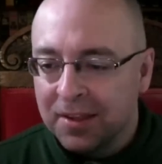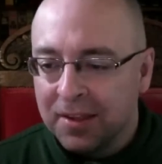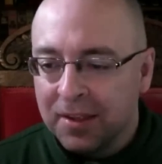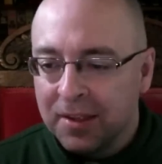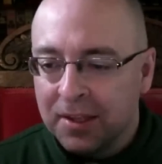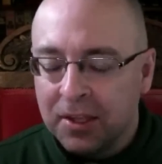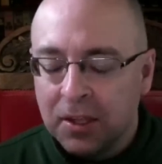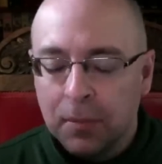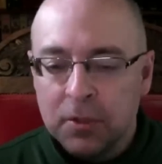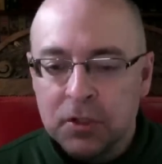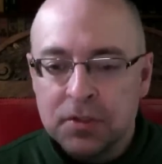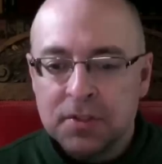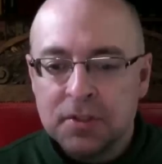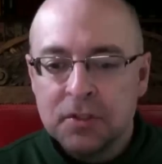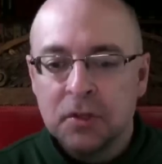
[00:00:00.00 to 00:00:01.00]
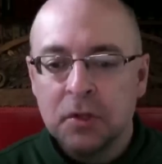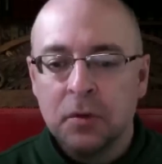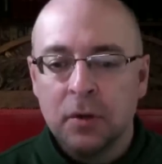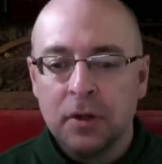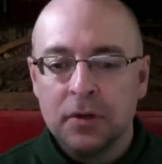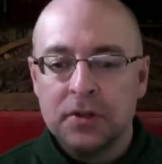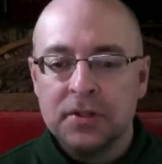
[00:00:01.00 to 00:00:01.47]
Yeah, I mean, just so you
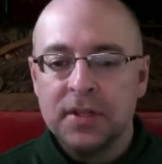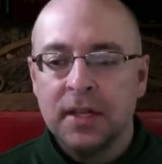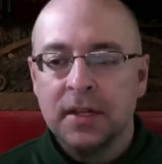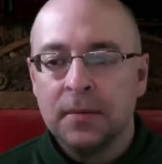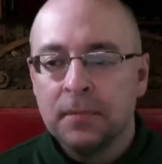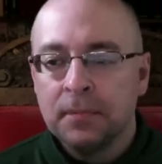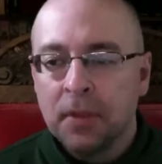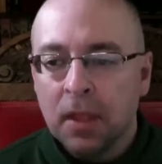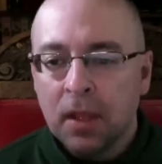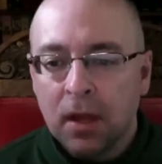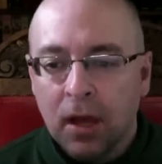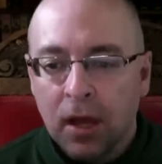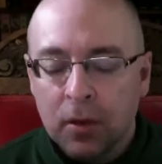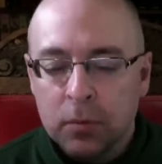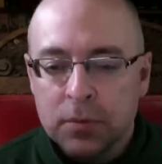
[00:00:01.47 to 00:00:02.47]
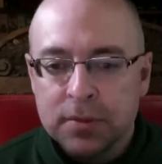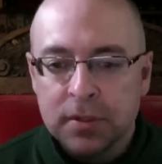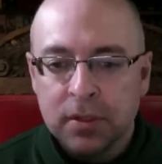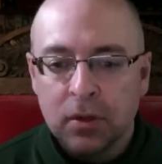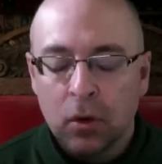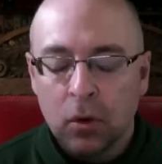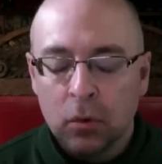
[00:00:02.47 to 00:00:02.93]
understand, I was the
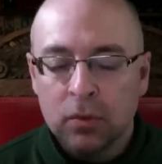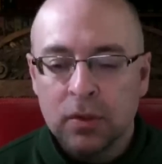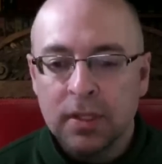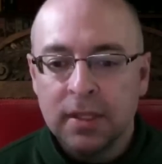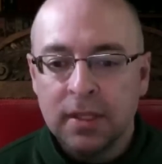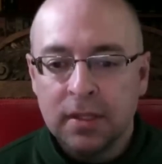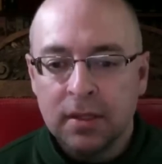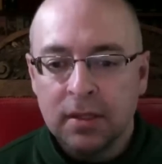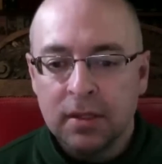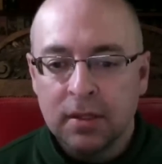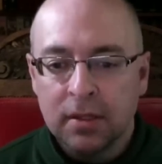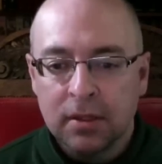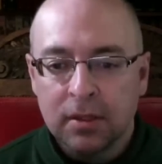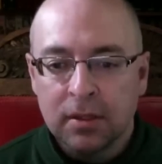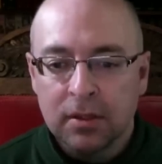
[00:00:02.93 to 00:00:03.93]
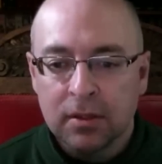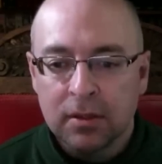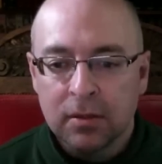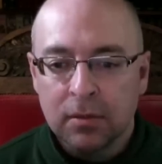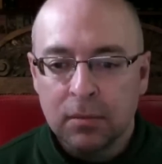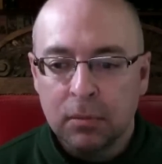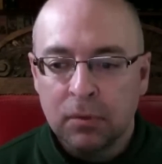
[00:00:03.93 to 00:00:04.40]
only
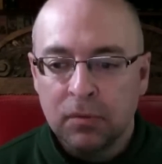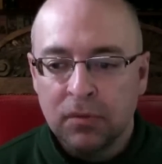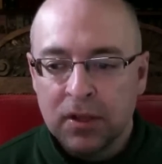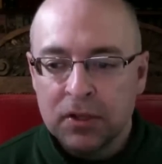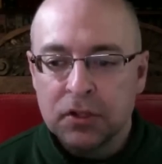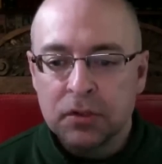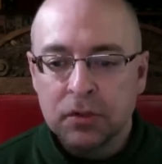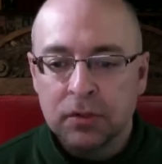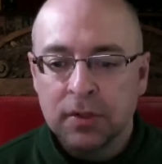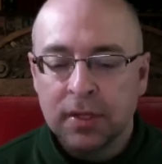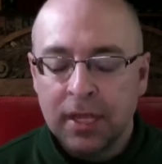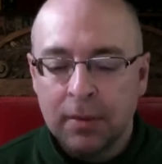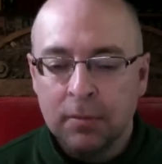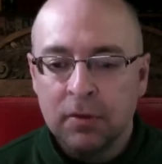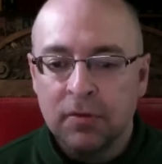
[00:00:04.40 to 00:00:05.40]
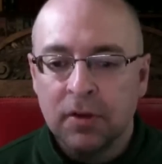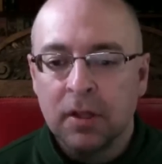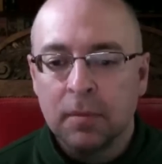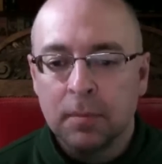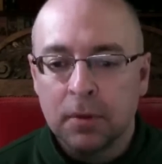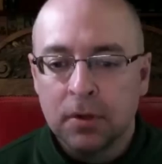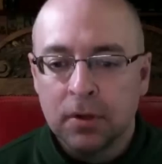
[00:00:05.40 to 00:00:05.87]
professional game
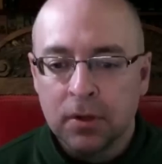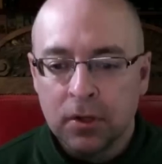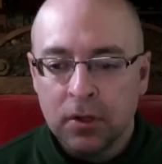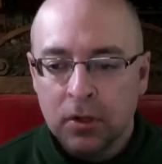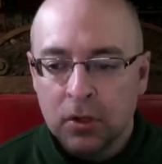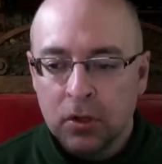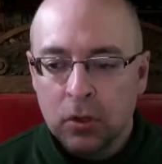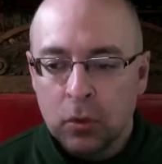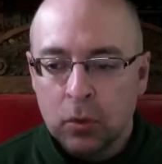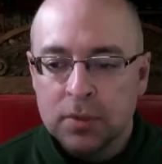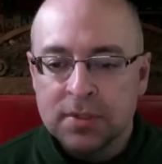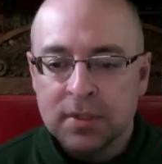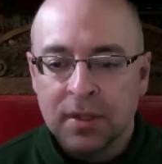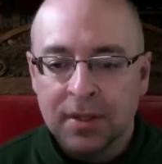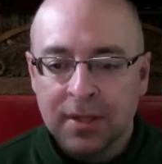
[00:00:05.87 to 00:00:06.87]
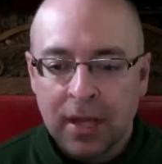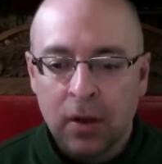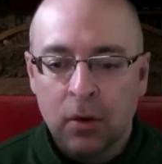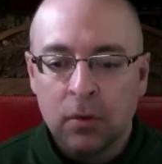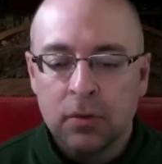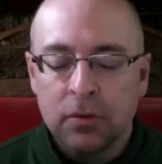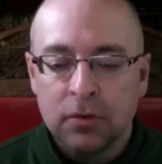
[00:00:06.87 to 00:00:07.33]
developer who was
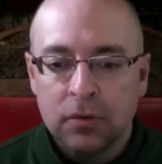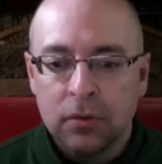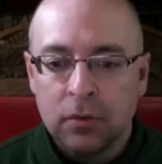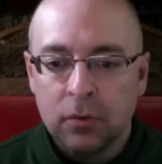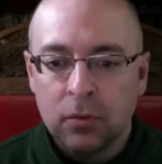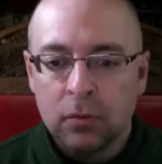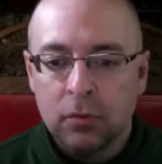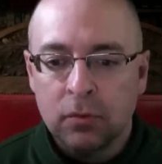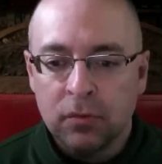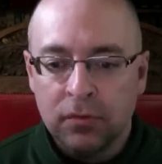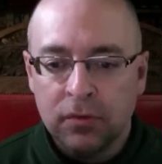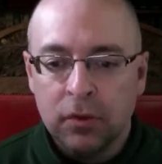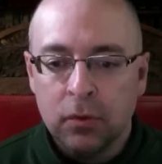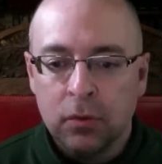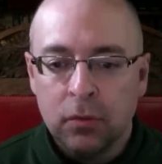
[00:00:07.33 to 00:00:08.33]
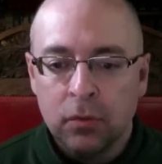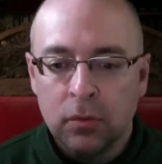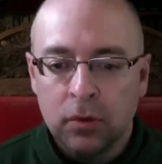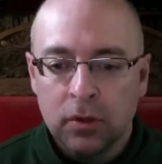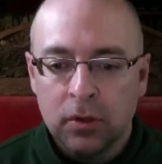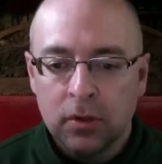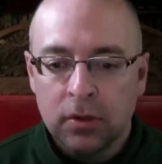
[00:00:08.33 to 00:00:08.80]
allowed to review
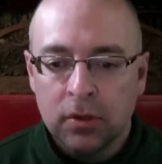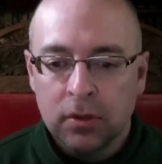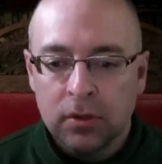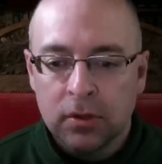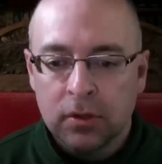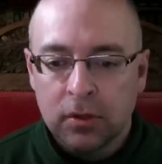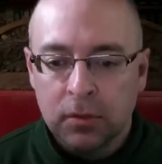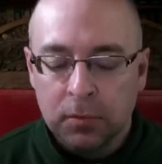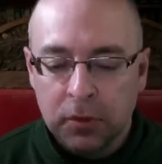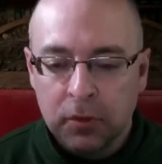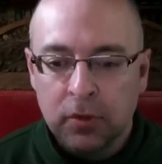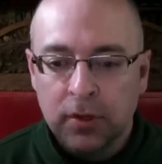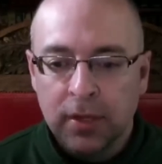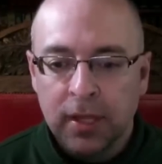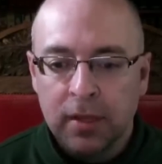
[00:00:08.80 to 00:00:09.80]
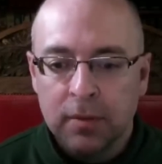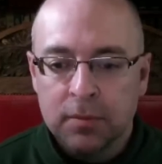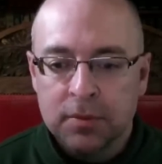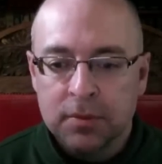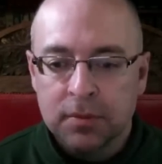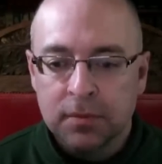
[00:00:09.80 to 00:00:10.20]
computer games